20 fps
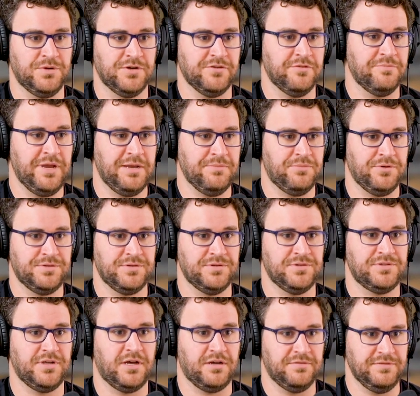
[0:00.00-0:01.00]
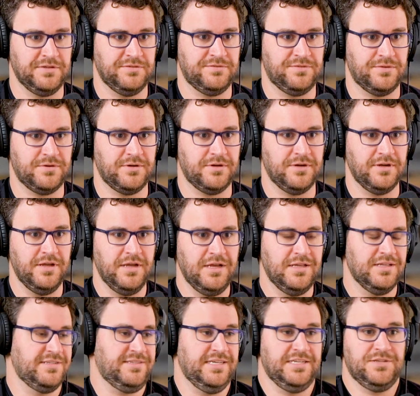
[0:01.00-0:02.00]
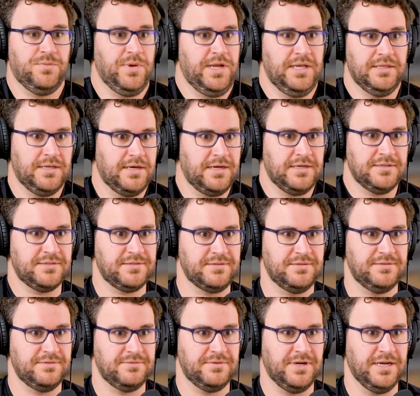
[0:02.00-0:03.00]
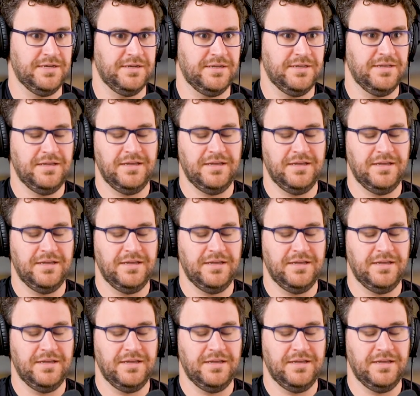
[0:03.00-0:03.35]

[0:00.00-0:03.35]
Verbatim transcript: whatever pain point they're solving for? Let's say it's weight loss, right?